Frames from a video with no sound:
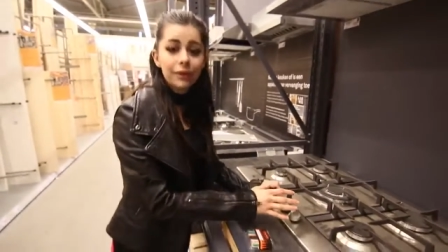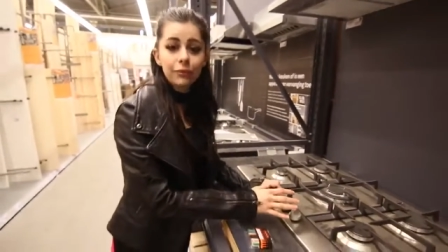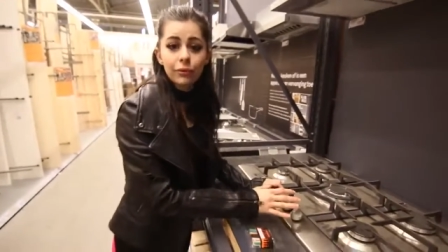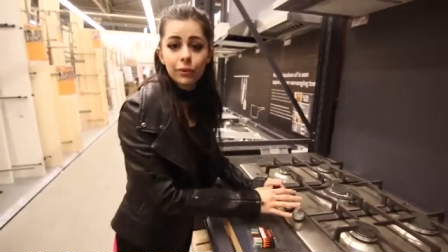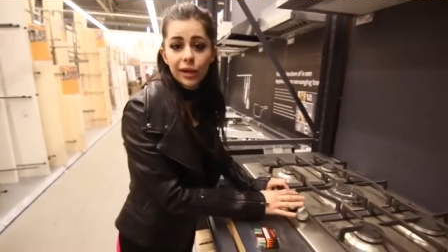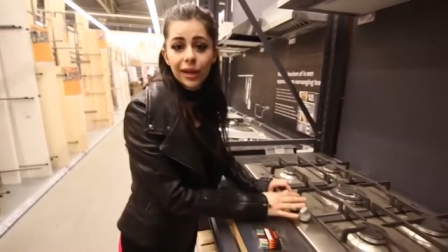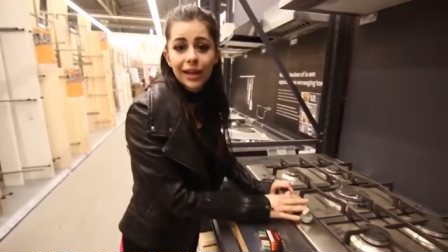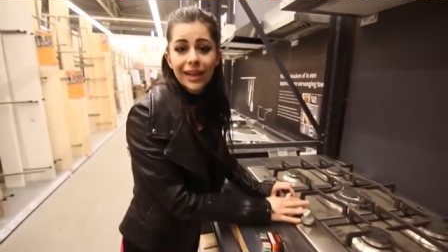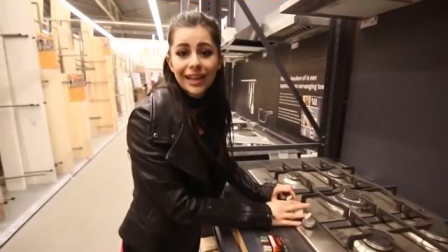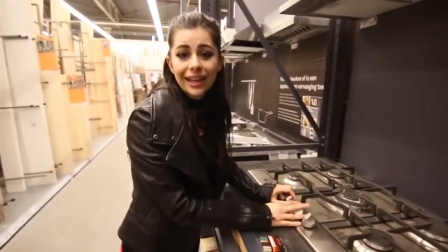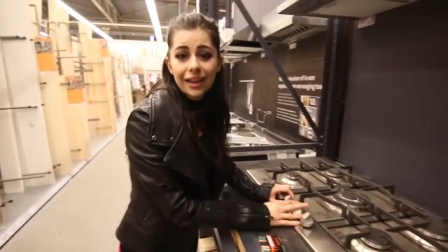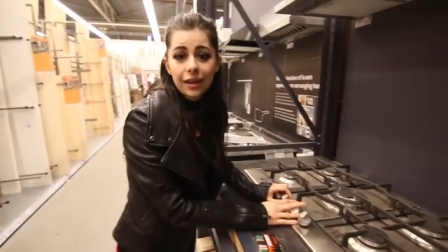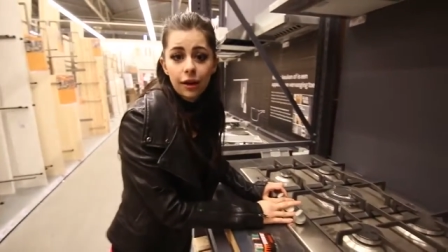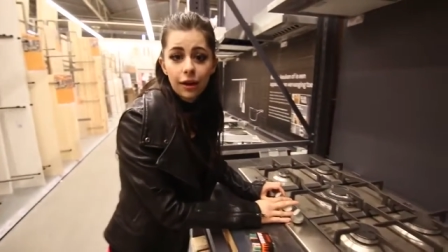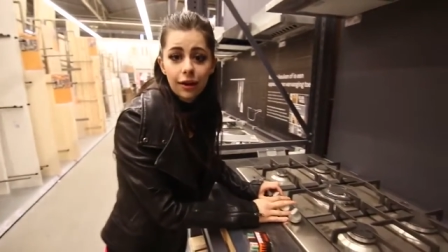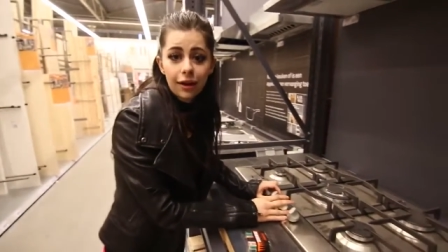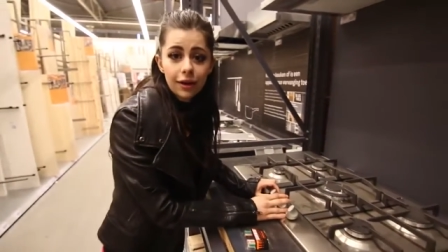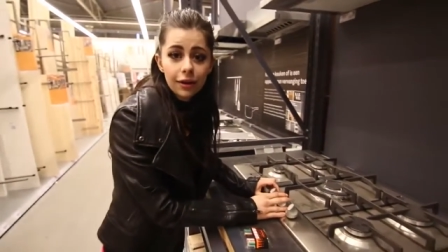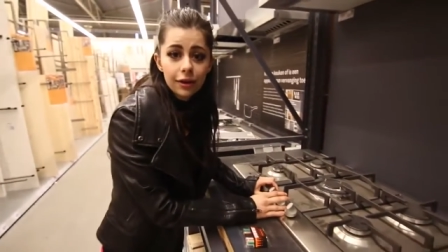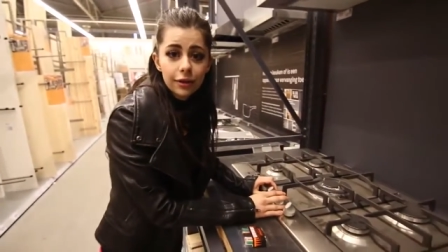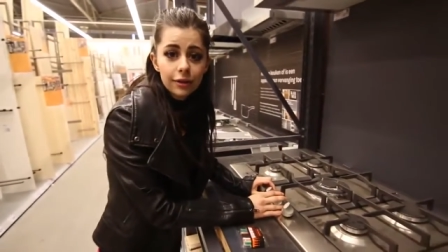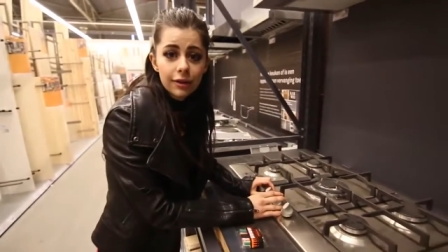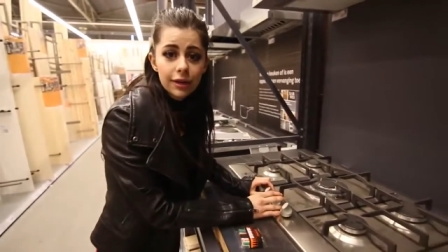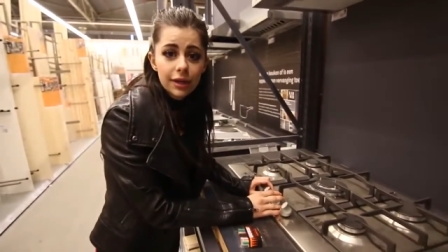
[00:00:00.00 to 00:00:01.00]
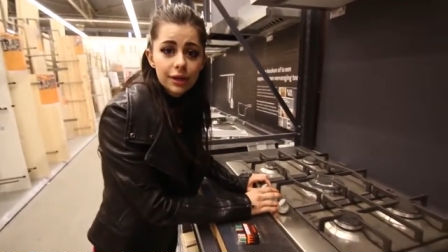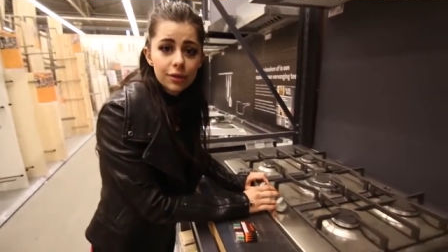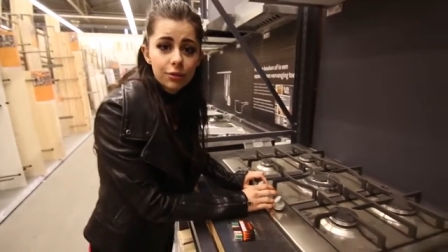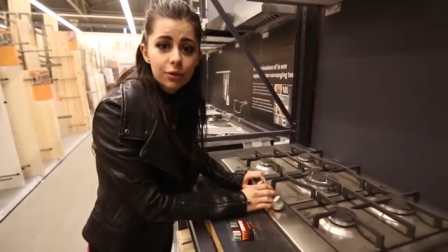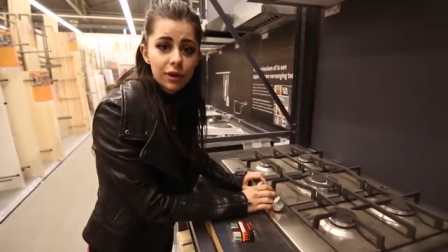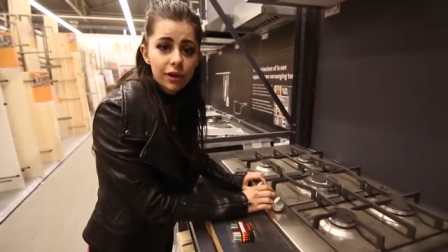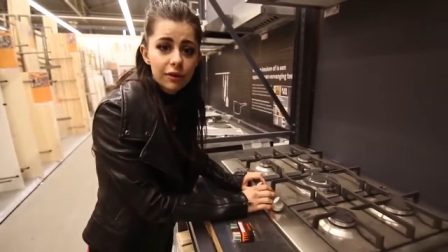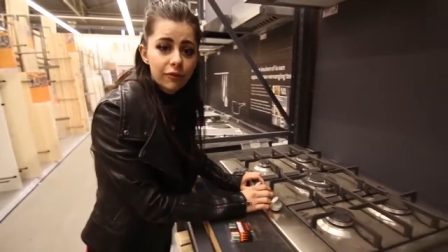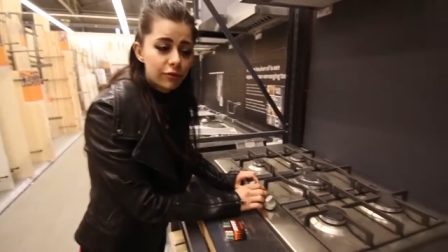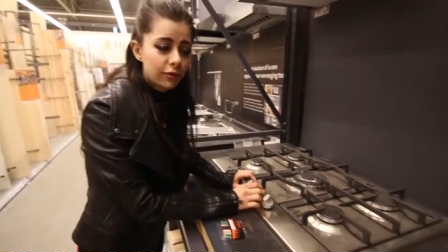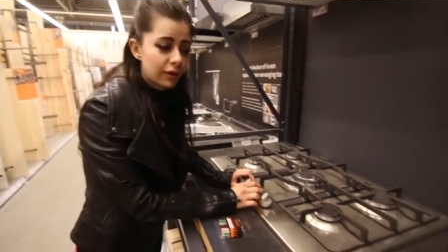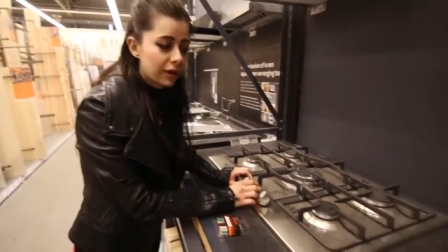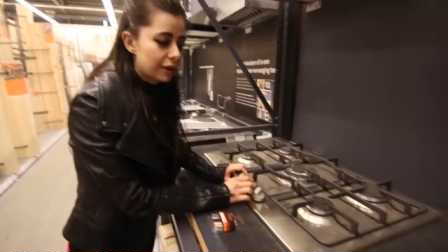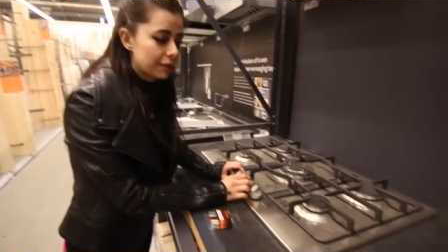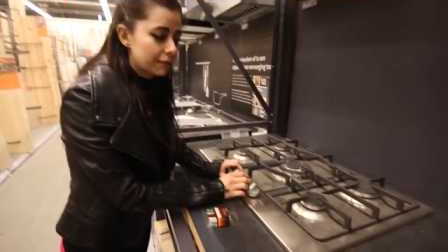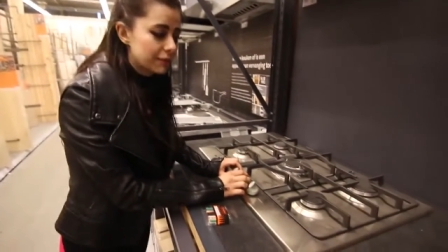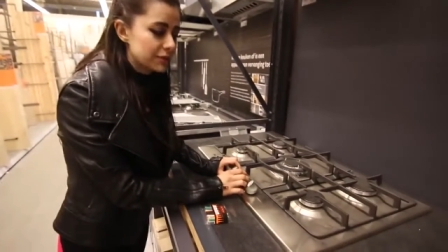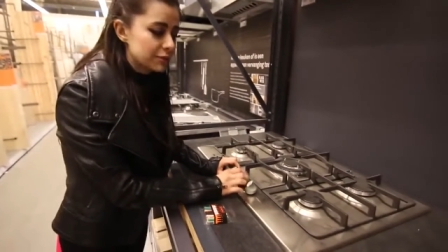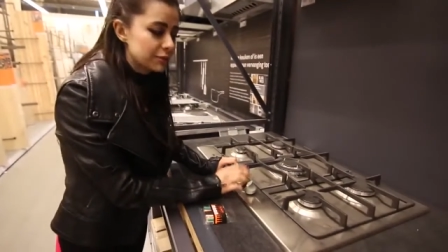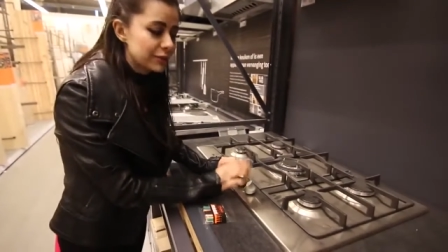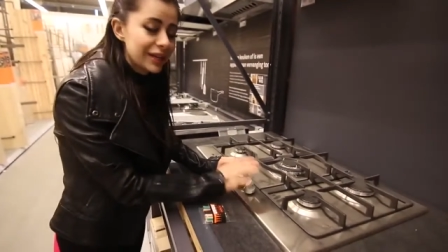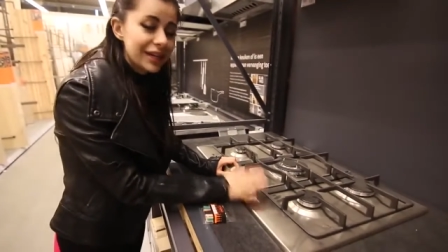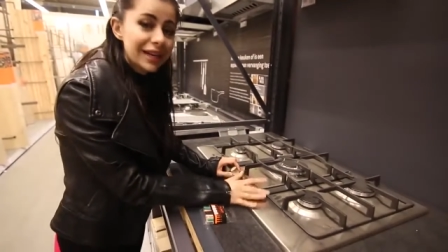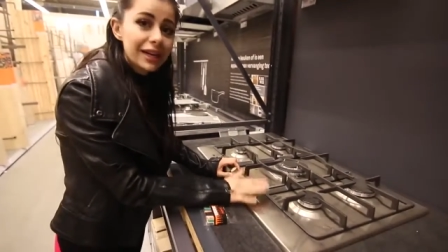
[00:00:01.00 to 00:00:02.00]
gonna. We're gonna get hungry in twenty-four
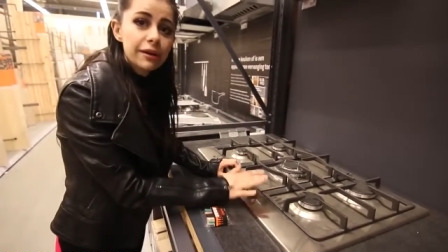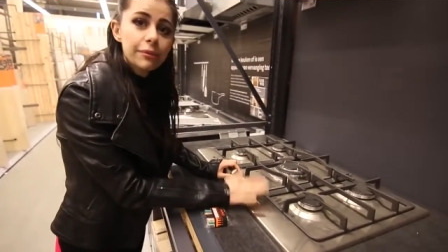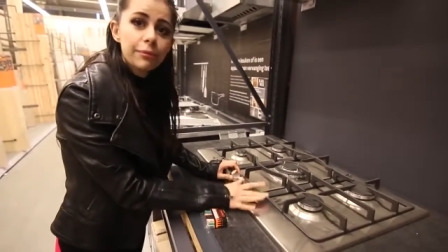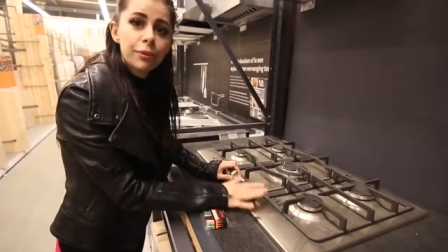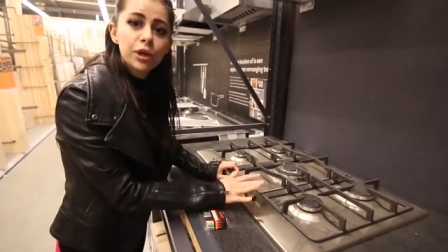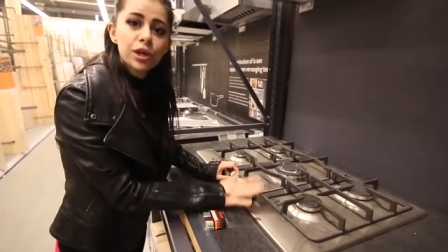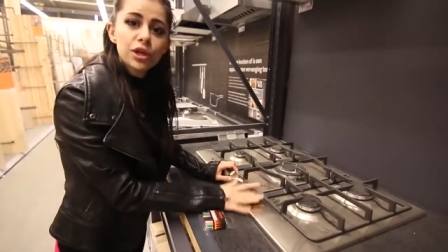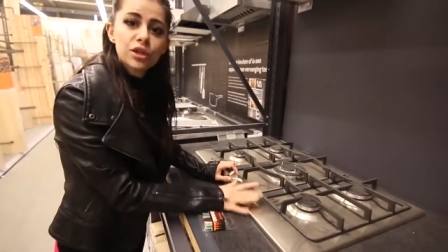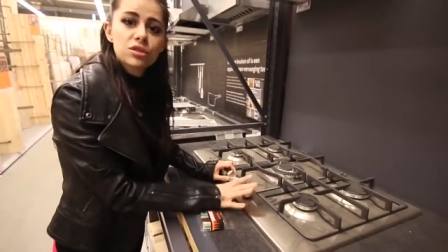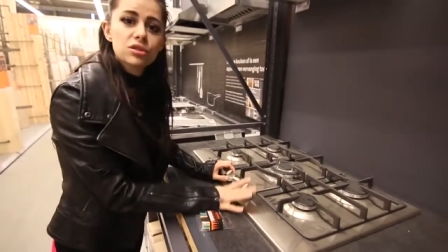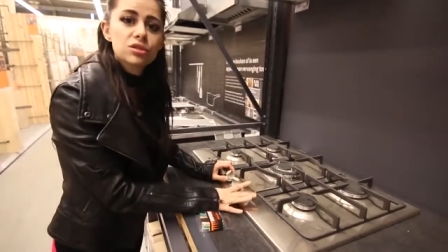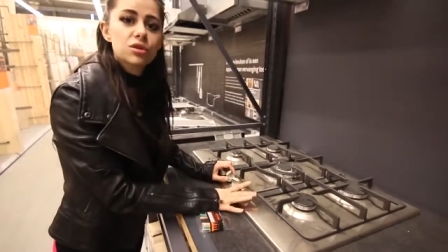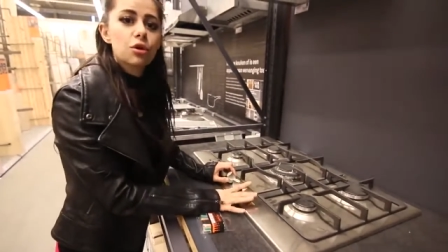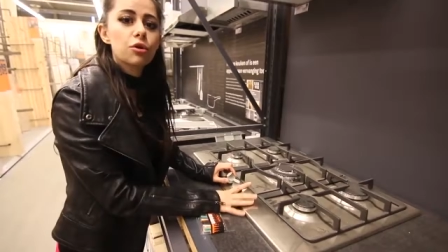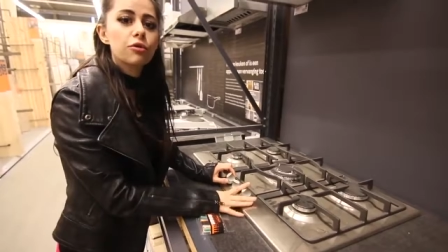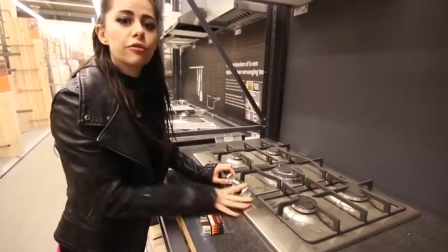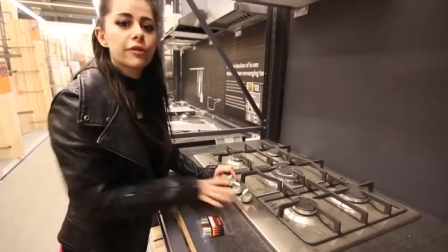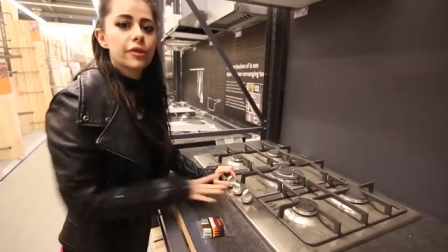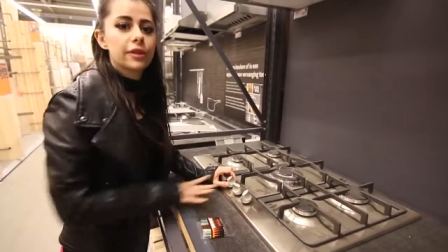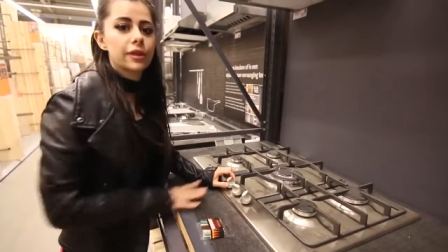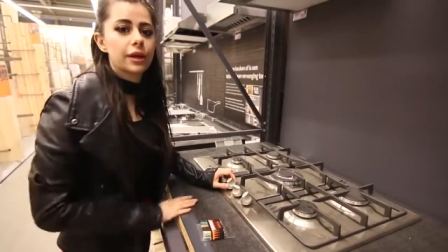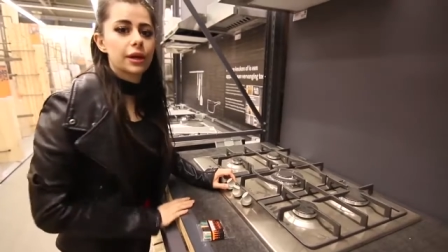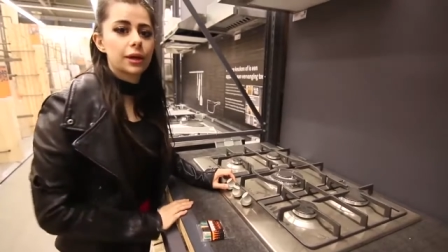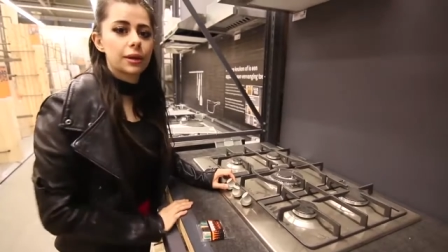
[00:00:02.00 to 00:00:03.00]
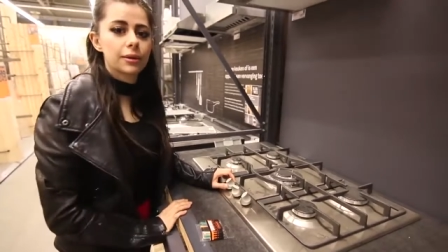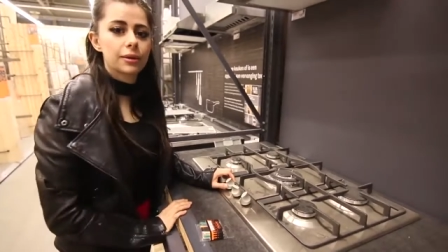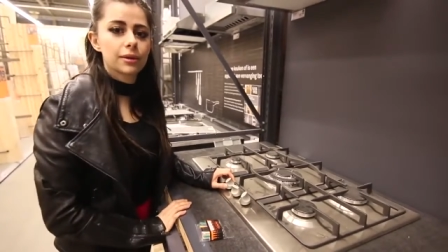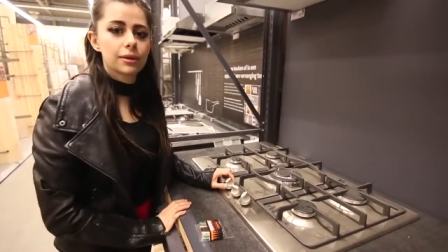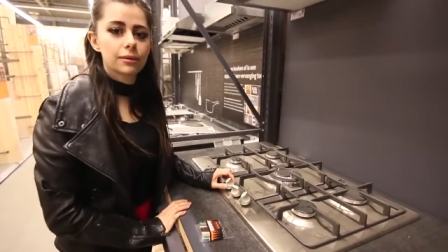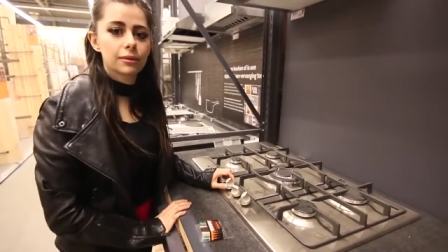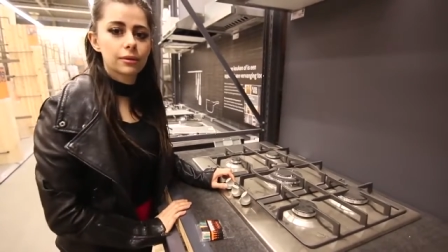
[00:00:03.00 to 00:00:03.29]
hours. We need to put a stove in there.